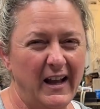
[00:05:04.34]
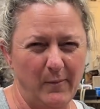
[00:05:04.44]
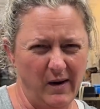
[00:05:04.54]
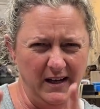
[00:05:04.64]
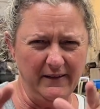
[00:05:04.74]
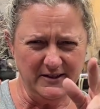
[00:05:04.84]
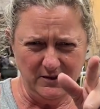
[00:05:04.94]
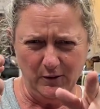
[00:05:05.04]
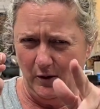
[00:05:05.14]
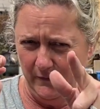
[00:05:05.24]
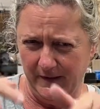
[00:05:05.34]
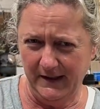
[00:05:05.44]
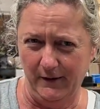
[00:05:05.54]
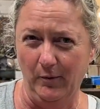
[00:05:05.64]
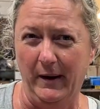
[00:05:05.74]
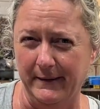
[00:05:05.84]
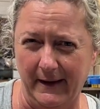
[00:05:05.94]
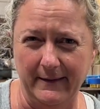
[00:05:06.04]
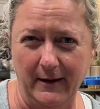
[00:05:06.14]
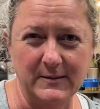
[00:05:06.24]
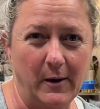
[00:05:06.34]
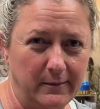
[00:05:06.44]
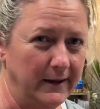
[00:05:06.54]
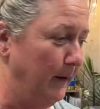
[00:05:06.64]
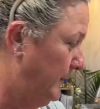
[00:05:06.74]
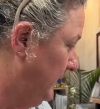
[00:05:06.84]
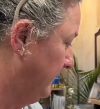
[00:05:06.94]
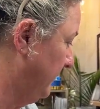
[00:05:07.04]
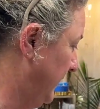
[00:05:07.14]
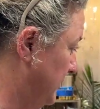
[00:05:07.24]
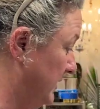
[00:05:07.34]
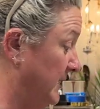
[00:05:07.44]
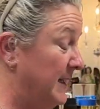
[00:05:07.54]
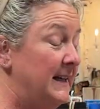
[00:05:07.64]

Might have to do a whole video about that. That's probably helpful information.